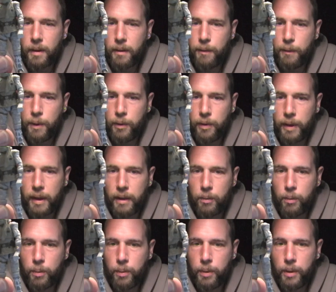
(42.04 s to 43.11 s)
first I had
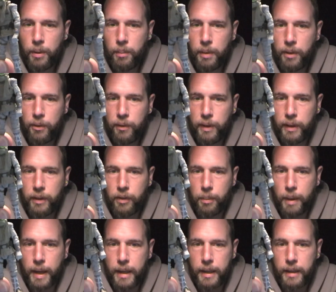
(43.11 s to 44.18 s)
real mixed feelings
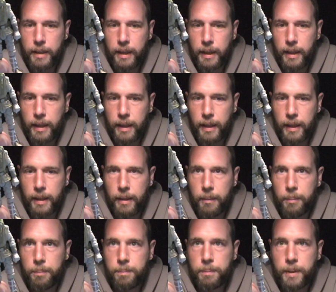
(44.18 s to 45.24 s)
about it.
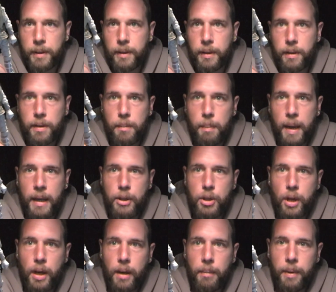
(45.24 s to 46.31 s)
The paint
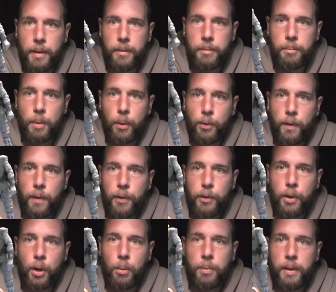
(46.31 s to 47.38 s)
job and most of the
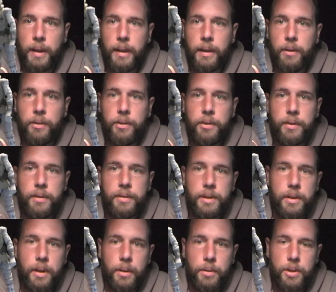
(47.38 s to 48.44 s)
sculpting is,
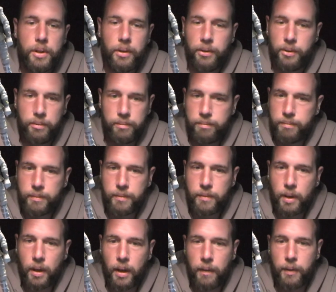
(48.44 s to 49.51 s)
you know, just
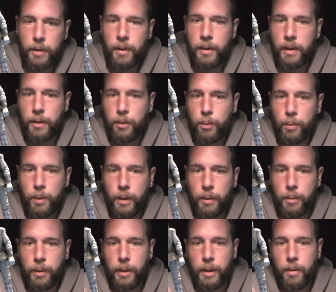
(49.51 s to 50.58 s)
off the hook. It's really,
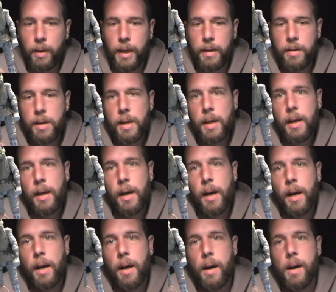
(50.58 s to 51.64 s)
really great.
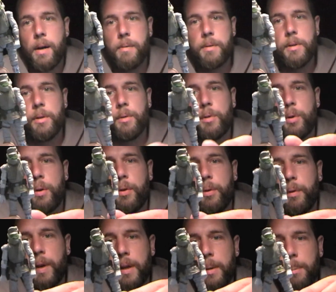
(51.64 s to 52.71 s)
You know, of course,
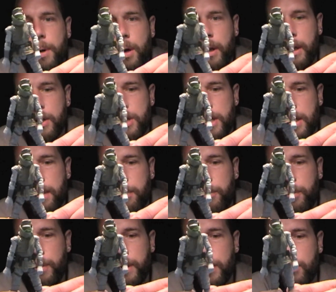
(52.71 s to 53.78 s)
we've got the ball hinged hips,
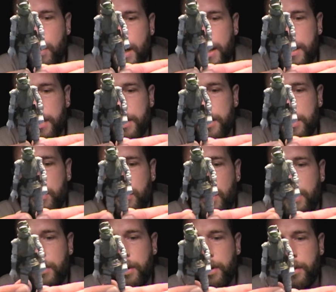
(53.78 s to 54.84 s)
so we can ride on the new
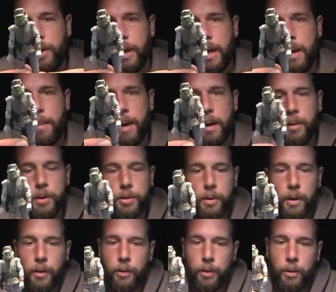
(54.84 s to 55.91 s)
Tauntauns that came out, which are
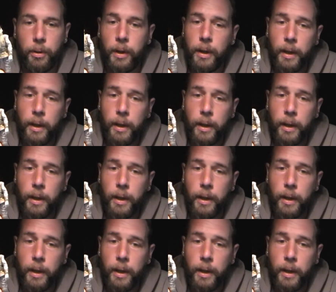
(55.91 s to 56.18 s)
also